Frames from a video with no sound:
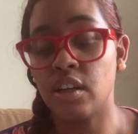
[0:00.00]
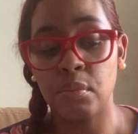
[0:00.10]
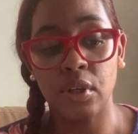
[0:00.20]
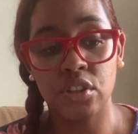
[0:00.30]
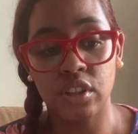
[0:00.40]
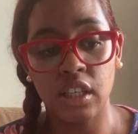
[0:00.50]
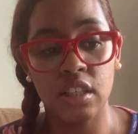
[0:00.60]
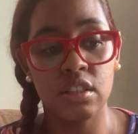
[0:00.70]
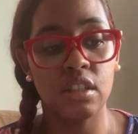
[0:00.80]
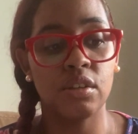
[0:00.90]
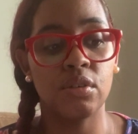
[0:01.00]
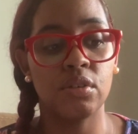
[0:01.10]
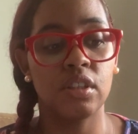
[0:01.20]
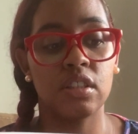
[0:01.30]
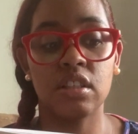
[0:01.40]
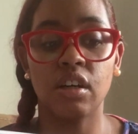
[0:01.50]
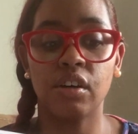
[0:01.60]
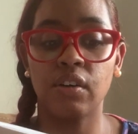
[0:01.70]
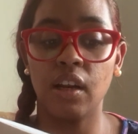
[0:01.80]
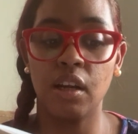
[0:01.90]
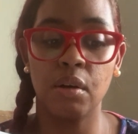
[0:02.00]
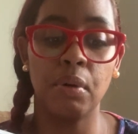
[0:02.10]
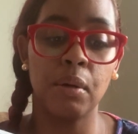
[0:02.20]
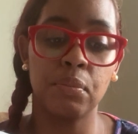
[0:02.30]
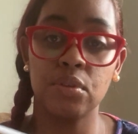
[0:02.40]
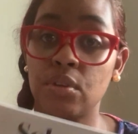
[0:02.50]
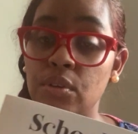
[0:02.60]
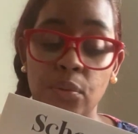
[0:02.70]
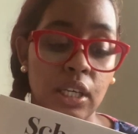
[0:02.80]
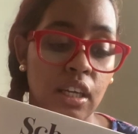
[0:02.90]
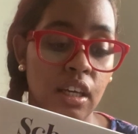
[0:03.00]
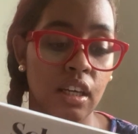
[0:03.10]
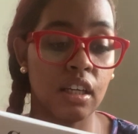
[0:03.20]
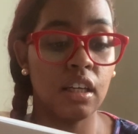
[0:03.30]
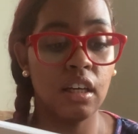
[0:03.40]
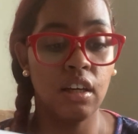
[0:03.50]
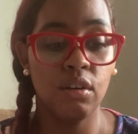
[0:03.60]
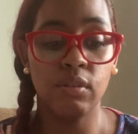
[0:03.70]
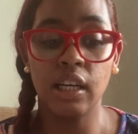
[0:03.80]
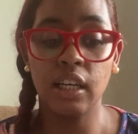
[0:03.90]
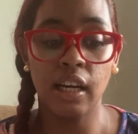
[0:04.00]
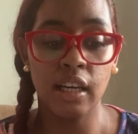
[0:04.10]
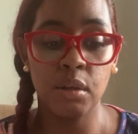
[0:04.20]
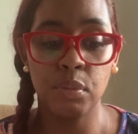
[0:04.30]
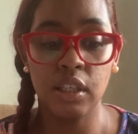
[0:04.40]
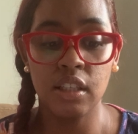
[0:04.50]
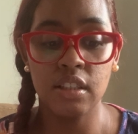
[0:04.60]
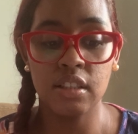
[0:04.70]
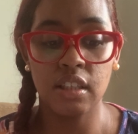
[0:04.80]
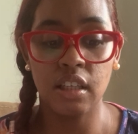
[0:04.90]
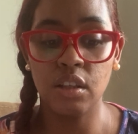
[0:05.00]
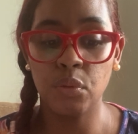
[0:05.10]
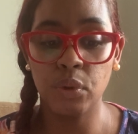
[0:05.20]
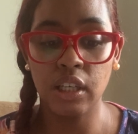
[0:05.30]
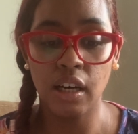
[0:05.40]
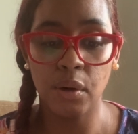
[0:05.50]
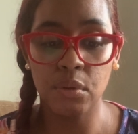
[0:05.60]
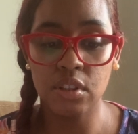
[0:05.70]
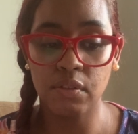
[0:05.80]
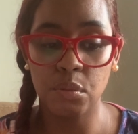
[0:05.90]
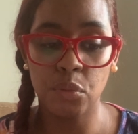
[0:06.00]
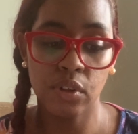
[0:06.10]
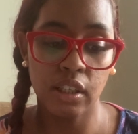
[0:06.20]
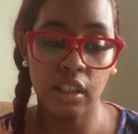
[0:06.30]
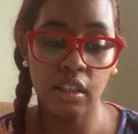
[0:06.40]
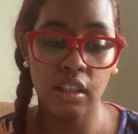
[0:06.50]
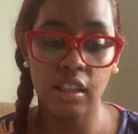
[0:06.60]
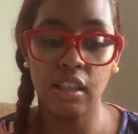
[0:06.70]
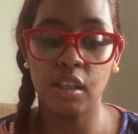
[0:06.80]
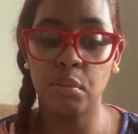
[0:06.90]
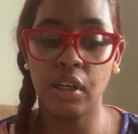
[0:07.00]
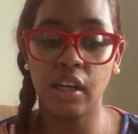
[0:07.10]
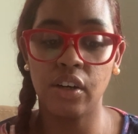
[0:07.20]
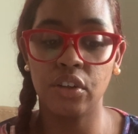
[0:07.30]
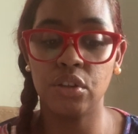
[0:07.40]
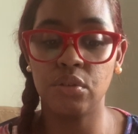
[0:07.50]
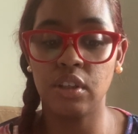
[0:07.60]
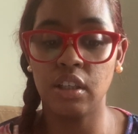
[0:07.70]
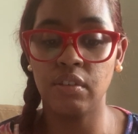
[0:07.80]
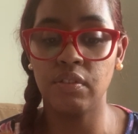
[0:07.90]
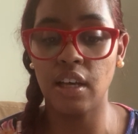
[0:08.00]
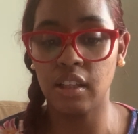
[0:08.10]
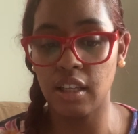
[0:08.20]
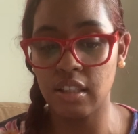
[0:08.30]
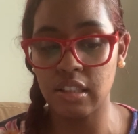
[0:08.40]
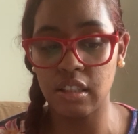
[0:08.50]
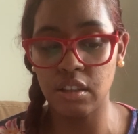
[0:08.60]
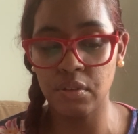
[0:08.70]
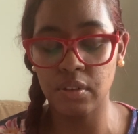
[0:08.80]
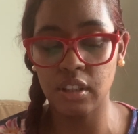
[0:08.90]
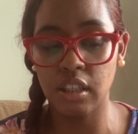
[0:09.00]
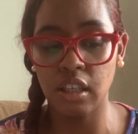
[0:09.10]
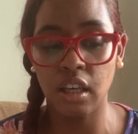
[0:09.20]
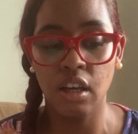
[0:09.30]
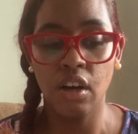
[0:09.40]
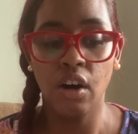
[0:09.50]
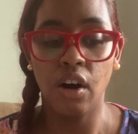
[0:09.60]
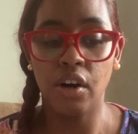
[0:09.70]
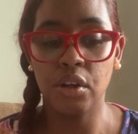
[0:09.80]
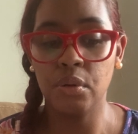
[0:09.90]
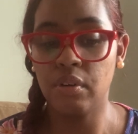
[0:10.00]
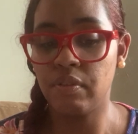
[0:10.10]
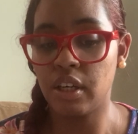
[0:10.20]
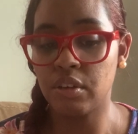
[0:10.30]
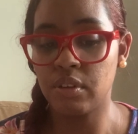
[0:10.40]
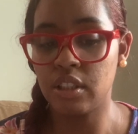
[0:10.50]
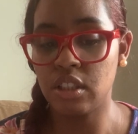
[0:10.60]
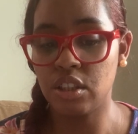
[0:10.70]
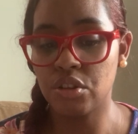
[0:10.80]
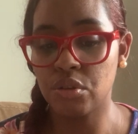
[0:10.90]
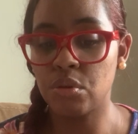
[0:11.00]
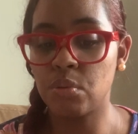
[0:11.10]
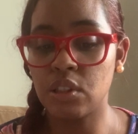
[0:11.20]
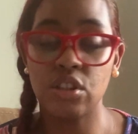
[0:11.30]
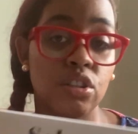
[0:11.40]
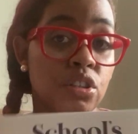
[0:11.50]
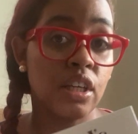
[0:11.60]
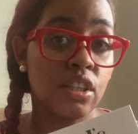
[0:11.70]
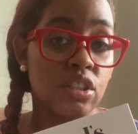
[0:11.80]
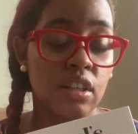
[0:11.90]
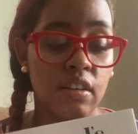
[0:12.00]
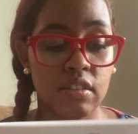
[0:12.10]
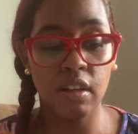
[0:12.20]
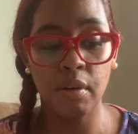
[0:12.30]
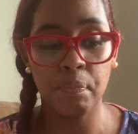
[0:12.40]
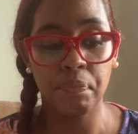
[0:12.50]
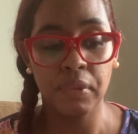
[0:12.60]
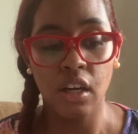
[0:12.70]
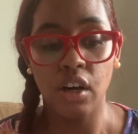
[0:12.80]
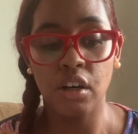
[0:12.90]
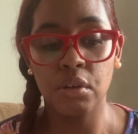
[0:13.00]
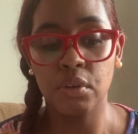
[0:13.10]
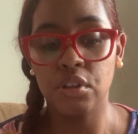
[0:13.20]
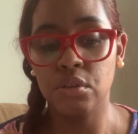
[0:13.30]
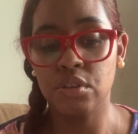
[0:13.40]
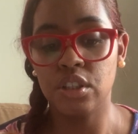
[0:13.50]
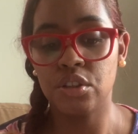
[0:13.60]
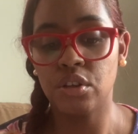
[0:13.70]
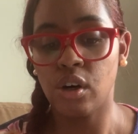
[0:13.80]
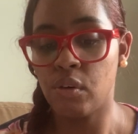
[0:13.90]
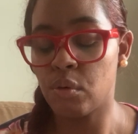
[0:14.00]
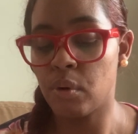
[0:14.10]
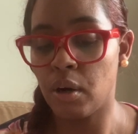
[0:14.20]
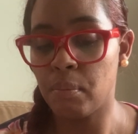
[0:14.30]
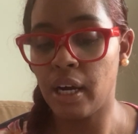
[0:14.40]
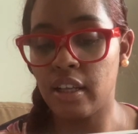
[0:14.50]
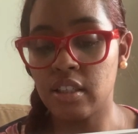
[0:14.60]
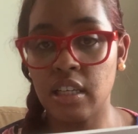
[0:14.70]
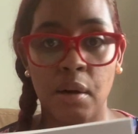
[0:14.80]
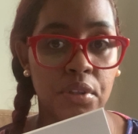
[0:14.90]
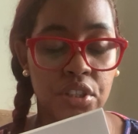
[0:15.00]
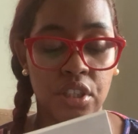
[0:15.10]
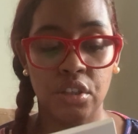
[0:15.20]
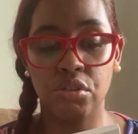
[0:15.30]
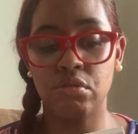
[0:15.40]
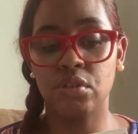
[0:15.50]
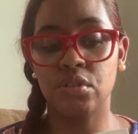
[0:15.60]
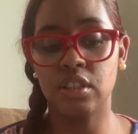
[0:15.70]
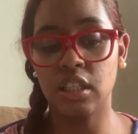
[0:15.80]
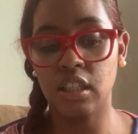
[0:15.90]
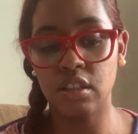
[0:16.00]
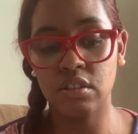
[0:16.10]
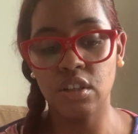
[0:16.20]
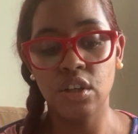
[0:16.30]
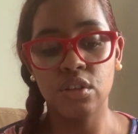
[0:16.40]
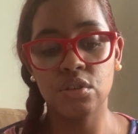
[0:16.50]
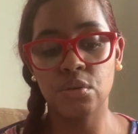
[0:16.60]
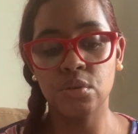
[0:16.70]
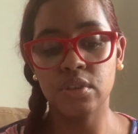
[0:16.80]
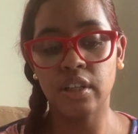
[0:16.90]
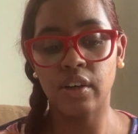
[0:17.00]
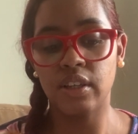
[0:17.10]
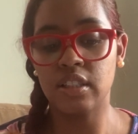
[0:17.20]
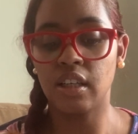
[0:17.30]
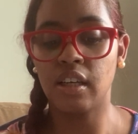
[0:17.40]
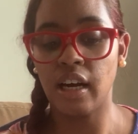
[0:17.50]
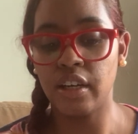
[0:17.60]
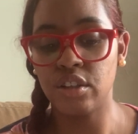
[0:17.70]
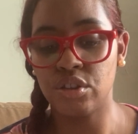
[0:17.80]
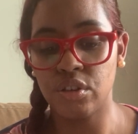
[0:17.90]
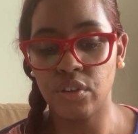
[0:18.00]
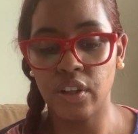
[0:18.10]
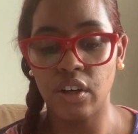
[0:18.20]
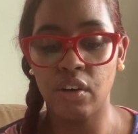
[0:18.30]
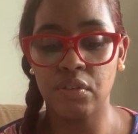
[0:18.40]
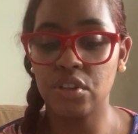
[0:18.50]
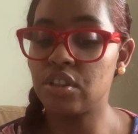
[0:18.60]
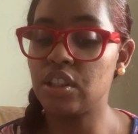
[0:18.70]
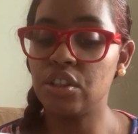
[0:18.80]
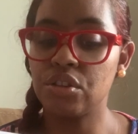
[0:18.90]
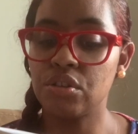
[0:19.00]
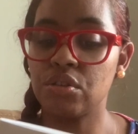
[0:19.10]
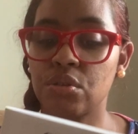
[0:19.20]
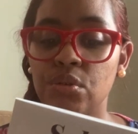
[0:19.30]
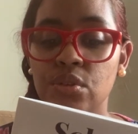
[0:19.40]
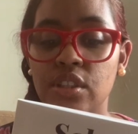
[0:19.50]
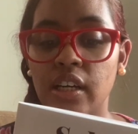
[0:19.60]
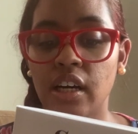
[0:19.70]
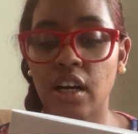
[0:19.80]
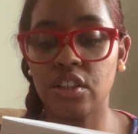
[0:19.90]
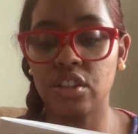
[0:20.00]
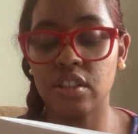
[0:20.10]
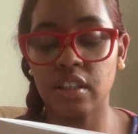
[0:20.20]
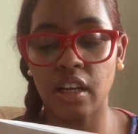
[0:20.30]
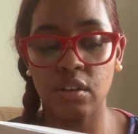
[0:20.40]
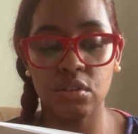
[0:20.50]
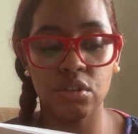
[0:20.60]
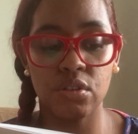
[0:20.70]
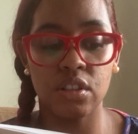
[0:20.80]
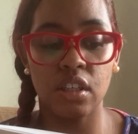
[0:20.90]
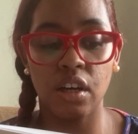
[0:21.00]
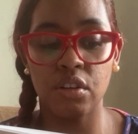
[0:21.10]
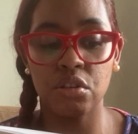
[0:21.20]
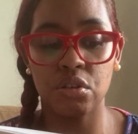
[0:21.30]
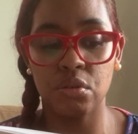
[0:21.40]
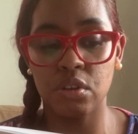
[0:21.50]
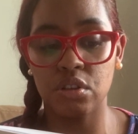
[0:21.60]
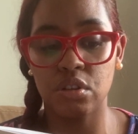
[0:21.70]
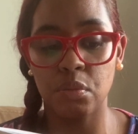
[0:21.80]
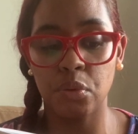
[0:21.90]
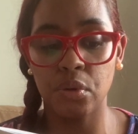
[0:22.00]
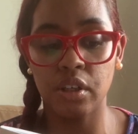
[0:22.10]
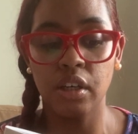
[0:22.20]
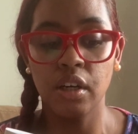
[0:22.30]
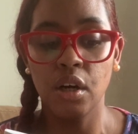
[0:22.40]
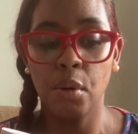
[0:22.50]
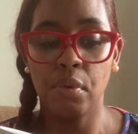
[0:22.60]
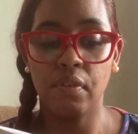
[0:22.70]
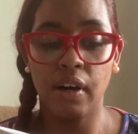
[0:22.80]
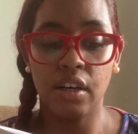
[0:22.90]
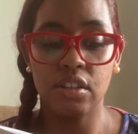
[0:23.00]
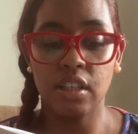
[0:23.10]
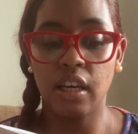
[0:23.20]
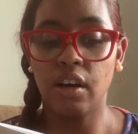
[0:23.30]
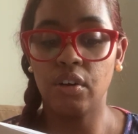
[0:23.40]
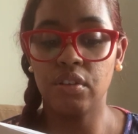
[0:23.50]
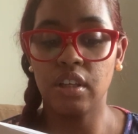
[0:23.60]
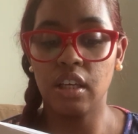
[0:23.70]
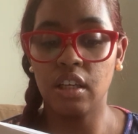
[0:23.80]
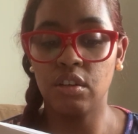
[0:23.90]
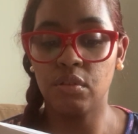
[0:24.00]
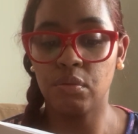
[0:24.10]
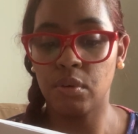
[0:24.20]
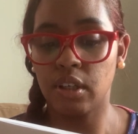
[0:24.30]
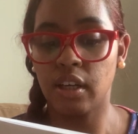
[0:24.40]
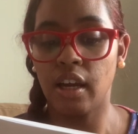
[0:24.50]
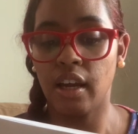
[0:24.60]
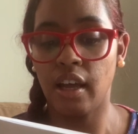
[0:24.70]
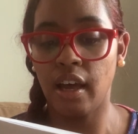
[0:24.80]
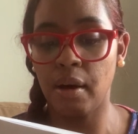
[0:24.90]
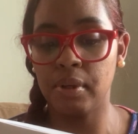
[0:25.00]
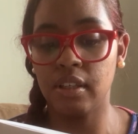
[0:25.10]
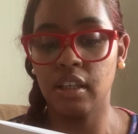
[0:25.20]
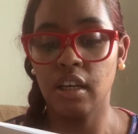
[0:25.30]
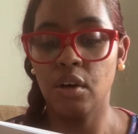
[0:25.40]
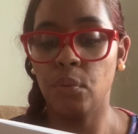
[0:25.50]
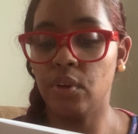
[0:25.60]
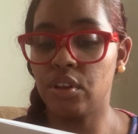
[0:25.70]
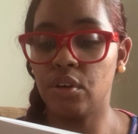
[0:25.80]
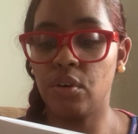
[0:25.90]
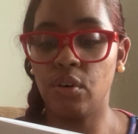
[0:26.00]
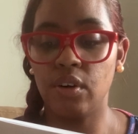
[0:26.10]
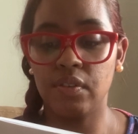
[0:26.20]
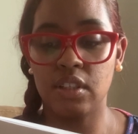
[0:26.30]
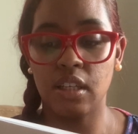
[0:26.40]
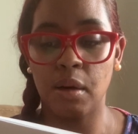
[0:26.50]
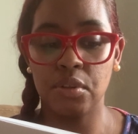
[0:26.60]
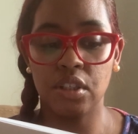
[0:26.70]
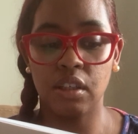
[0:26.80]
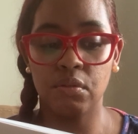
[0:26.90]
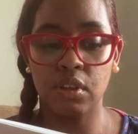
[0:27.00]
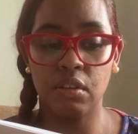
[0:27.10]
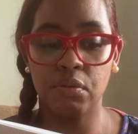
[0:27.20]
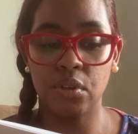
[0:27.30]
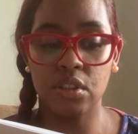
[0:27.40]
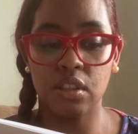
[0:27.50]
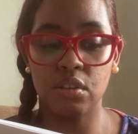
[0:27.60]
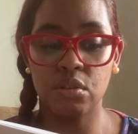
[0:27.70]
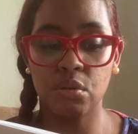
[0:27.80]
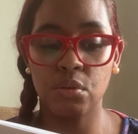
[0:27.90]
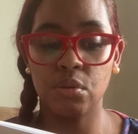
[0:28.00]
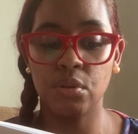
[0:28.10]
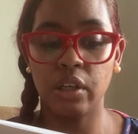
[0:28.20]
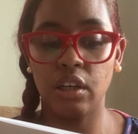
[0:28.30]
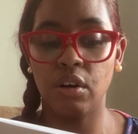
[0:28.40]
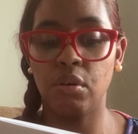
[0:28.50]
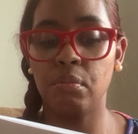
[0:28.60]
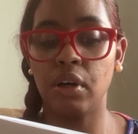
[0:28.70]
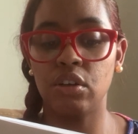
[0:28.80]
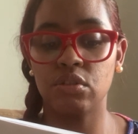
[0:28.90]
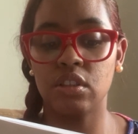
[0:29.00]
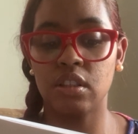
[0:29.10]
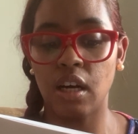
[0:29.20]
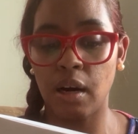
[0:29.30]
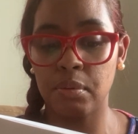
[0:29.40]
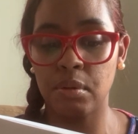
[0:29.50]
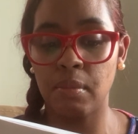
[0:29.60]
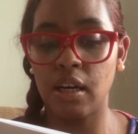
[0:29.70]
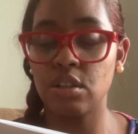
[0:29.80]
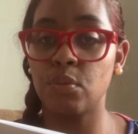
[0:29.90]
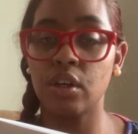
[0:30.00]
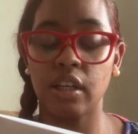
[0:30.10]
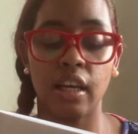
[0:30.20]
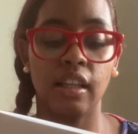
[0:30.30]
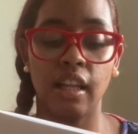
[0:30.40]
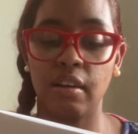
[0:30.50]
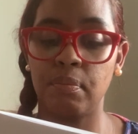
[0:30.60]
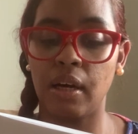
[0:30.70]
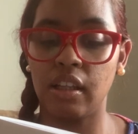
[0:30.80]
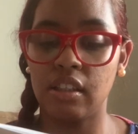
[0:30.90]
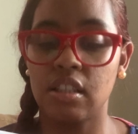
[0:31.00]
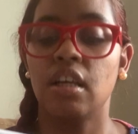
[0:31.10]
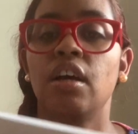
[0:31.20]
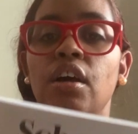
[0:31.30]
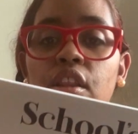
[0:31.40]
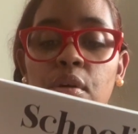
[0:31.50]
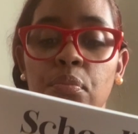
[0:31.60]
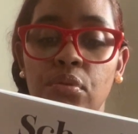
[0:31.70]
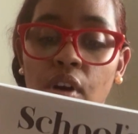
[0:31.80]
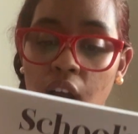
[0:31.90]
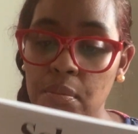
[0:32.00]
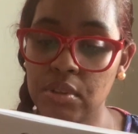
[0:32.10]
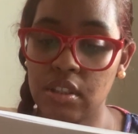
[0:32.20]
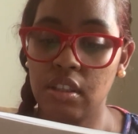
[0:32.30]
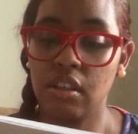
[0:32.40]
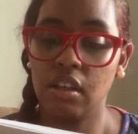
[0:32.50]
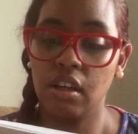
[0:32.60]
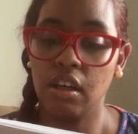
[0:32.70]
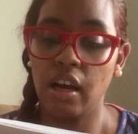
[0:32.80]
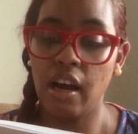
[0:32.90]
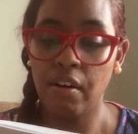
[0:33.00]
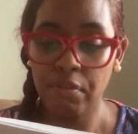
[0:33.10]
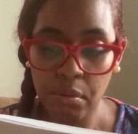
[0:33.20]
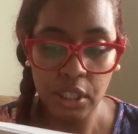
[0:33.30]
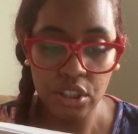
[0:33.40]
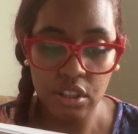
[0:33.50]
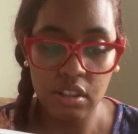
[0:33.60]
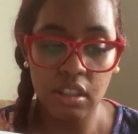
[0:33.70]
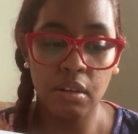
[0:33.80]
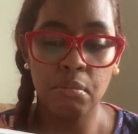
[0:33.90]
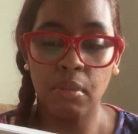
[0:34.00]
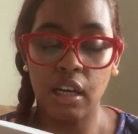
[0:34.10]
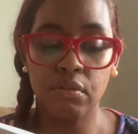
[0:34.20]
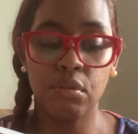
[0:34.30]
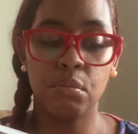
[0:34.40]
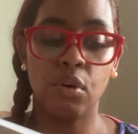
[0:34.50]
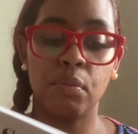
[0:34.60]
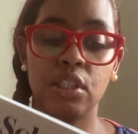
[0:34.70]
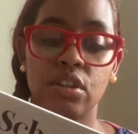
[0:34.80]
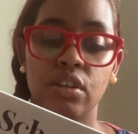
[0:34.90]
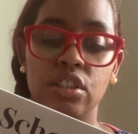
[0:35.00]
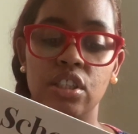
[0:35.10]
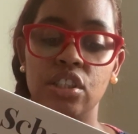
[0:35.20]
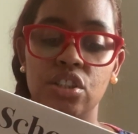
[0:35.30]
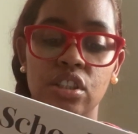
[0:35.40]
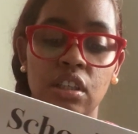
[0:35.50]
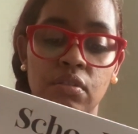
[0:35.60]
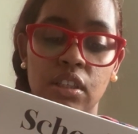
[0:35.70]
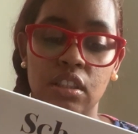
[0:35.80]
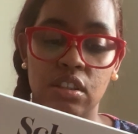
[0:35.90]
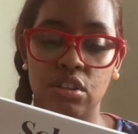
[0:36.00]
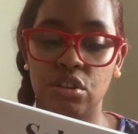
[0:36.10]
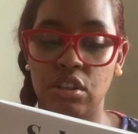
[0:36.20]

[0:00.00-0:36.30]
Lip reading: about your caseload, stuck grading papers on the weekend, writing IEPs in the wee hours of the morning, thinking about how you'd give that lesson differently. Are you a veteran teacher who wants to change things up? Are you a new teacher overwhelmed by establishing new routine? School's Out is a guided journal that offers teachers, school psychologists, counselors, and other students support providers a healthy end of work habit with the goal of establishing and reinforcing school and home boundaries to optimize work and life balance. The prompts, affirmations, and mindful moments are intentionally written to